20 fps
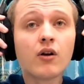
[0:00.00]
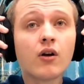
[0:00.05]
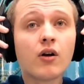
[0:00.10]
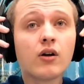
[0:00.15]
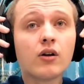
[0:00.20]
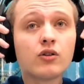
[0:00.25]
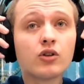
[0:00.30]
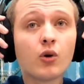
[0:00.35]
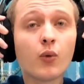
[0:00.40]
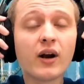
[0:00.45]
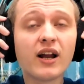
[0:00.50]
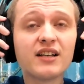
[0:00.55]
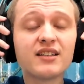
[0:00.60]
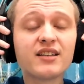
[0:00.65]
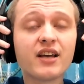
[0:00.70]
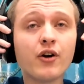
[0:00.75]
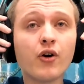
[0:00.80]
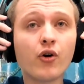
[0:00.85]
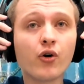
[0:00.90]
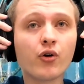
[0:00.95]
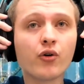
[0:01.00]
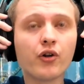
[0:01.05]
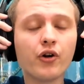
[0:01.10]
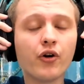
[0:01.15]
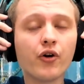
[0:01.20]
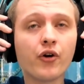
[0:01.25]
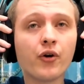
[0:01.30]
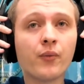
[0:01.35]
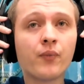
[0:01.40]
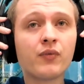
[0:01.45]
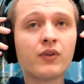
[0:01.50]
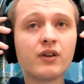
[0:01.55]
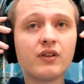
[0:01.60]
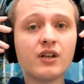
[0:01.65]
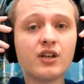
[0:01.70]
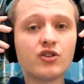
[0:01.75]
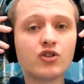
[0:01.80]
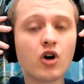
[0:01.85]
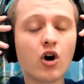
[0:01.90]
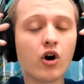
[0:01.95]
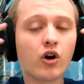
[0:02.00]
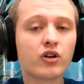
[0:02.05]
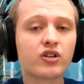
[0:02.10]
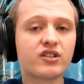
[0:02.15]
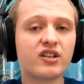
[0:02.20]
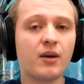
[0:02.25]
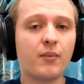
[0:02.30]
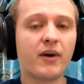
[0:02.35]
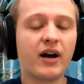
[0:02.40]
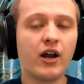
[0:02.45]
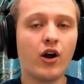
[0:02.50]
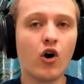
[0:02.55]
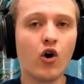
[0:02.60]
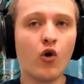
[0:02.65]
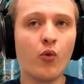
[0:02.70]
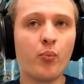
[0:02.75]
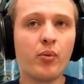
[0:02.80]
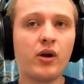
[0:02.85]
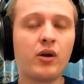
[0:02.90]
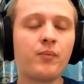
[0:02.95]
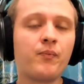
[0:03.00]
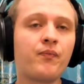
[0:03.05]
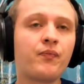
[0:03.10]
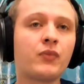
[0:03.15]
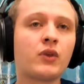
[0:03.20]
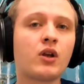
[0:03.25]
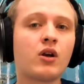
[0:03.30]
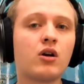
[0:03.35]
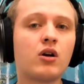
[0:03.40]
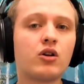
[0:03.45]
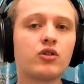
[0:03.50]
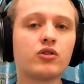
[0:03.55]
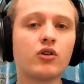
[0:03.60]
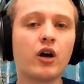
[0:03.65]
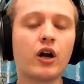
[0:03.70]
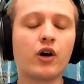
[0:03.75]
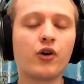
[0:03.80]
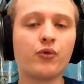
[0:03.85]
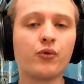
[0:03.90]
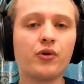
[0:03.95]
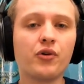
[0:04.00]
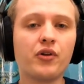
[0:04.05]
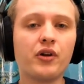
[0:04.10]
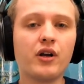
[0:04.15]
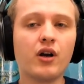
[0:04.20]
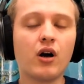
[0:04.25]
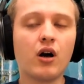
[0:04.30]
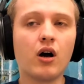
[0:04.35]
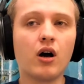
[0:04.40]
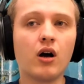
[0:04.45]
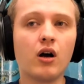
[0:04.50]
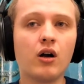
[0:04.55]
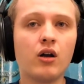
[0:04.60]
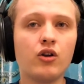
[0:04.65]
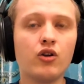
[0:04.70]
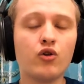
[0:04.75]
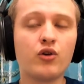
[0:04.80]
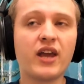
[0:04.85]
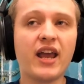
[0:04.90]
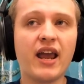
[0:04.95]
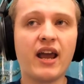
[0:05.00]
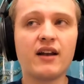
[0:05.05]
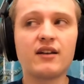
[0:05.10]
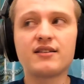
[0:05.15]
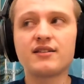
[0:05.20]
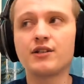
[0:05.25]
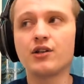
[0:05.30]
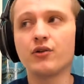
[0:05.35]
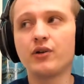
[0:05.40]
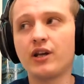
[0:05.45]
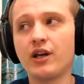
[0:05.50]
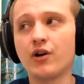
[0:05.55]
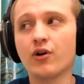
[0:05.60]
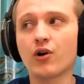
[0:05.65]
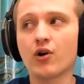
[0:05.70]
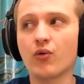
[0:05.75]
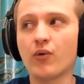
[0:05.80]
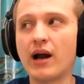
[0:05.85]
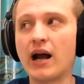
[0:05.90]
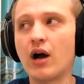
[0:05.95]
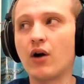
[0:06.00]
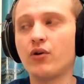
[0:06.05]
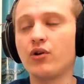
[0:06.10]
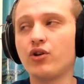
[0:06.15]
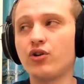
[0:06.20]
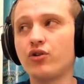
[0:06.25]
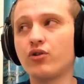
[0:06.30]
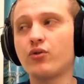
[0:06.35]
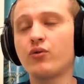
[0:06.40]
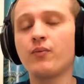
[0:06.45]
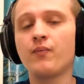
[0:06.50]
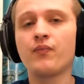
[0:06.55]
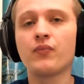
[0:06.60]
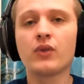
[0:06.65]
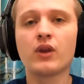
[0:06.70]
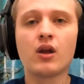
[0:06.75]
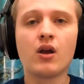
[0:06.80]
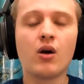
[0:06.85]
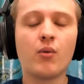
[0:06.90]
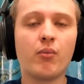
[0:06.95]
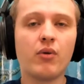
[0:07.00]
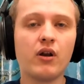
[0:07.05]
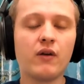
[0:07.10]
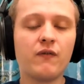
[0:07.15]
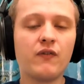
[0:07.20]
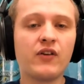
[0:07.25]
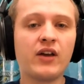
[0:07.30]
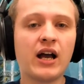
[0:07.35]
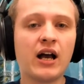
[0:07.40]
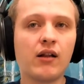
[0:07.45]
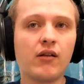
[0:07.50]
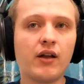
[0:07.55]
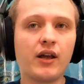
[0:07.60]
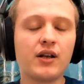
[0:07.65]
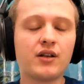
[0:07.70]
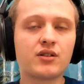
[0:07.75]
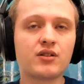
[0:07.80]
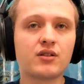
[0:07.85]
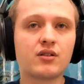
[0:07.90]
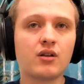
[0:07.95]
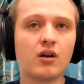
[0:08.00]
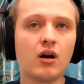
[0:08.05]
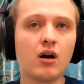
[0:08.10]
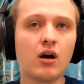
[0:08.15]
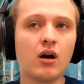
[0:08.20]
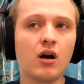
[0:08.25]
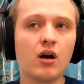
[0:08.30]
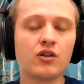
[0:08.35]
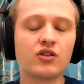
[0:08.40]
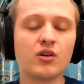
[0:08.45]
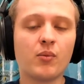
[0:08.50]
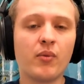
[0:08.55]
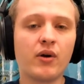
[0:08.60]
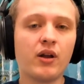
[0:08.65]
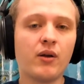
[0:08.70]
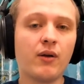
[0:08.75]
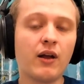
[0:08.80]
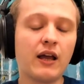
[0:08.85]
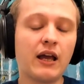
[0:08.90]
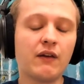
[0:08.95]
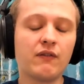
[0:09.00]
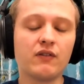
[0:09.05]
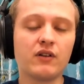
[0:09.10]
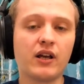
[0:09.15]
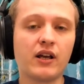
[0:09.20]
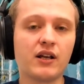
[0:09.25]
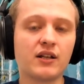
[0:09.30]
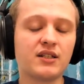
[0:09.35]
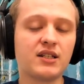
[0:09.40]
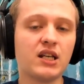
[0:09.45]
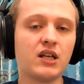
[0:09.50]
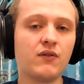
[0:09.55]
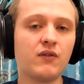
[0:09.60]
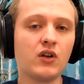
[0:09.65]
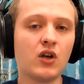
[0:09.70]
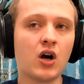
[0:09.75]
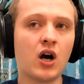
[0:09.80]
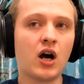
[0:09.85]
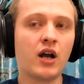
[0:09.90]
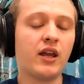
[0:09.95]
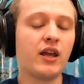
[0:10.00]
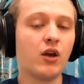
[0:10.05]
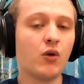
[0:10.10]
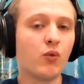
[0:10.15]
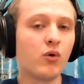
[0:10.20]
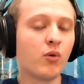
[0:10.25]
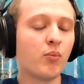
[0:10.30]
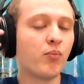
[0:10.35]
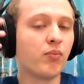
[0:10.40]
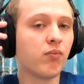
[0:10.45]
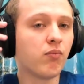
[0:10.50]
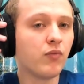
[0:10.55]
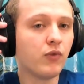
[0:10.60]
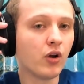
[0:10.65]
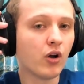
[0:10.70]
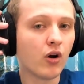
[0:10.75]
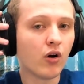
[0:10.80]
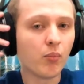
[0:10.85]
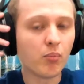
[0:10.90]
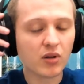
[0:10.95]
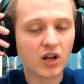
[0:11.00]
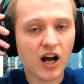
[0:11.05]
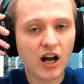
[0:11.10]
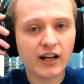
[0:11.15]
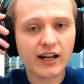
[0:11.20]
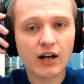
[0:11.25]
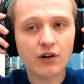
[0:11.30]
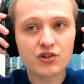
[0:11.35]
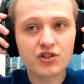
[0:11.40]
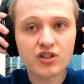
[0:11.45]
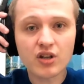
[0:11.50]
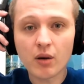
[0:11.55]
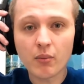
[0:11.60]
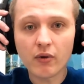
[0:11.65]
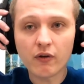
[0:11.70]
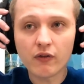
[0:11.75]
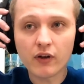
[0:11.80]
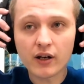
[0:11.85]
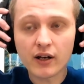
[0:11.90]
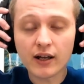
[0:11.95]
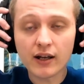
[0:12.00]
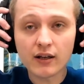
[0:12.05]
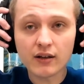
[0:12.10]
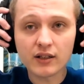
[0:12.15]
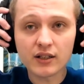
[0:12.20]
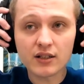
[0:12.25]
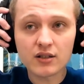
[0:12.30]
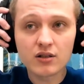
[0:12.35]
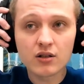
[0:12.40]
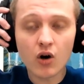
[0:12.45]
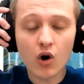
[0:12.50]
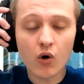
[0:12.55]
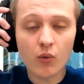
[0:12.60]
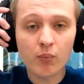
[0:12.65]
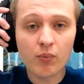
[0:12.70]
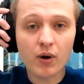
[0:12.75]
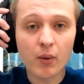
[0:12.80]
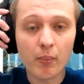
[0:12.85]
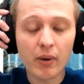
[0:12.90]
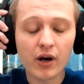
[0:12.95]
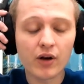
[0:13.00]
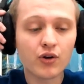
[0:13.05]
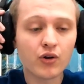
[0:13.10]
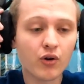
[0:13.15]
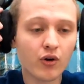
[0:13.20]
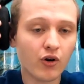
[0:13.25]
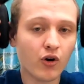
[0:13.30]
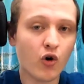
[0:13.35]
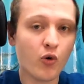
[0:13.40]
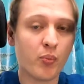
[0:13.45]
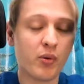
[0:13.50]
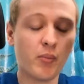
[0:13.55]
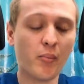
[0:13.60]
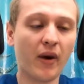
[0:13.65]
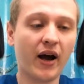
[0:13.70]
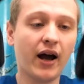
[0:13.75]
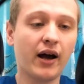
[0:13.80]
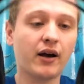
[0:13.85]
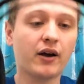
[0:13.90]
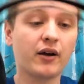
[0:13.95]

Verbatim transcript: what I said earlier, these are semi-open, so I don't really, you can still hear around you, but if you got like, somebody that has like a TV on, it will, you know, block out some of it, at least compared to an open back.